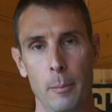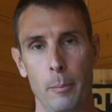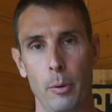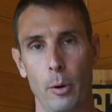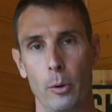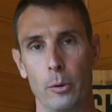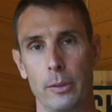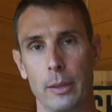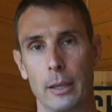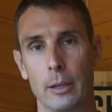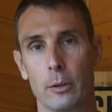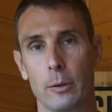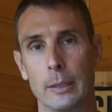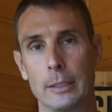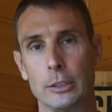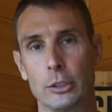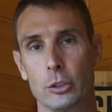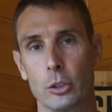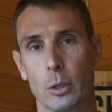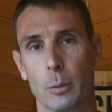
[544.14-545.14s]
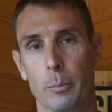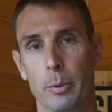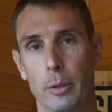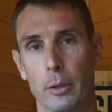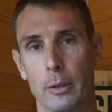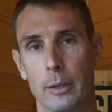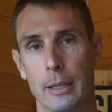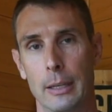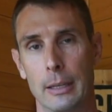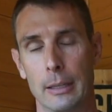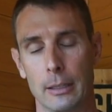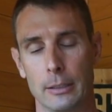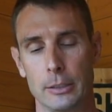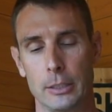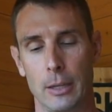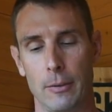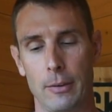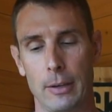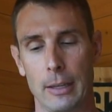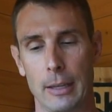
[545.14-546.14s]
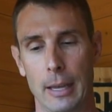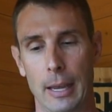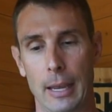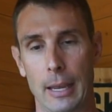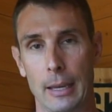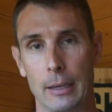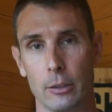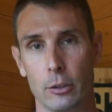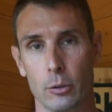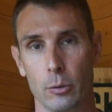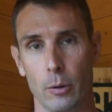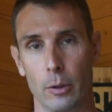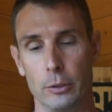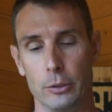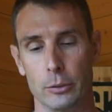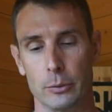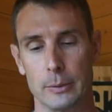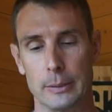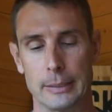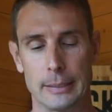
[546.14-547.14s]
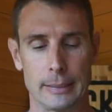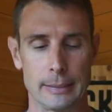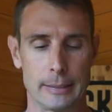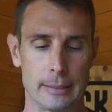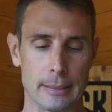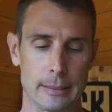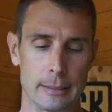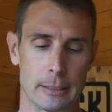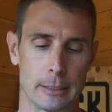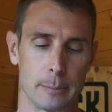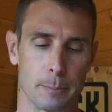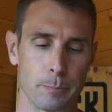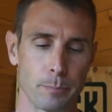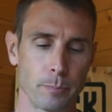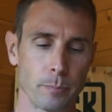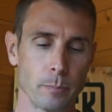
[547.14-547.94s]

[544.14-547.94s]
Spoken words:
both increase durability and longevity and corrosion resistance.